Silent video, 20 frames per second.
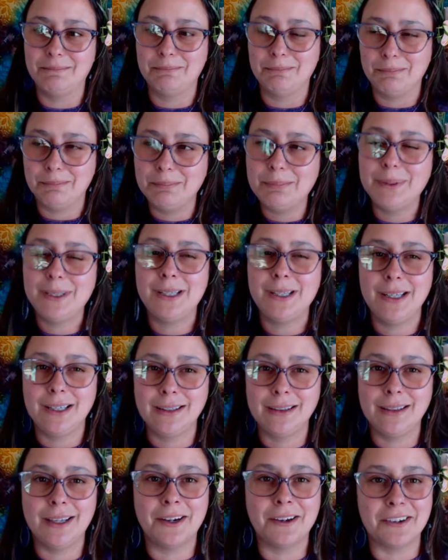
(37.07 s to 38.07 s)
being
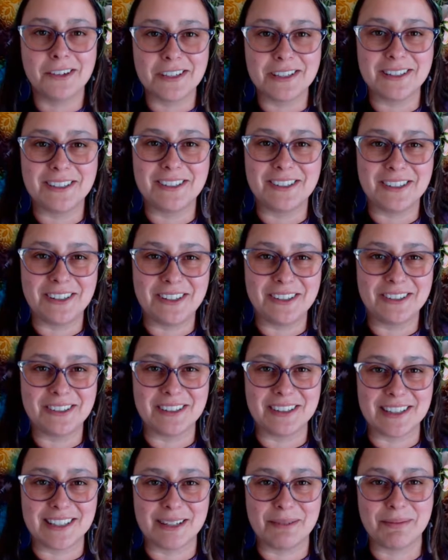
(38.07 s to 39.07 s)
there as an adult is
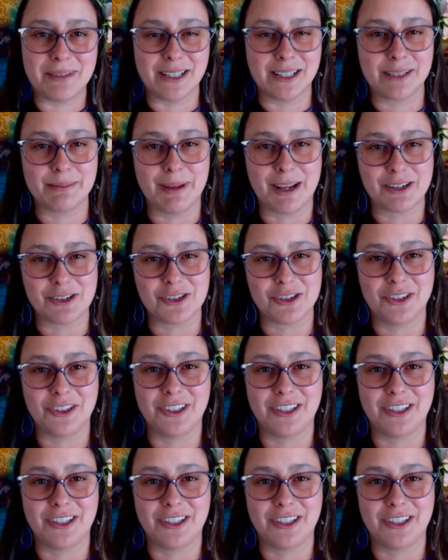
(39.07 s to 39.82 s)
something special.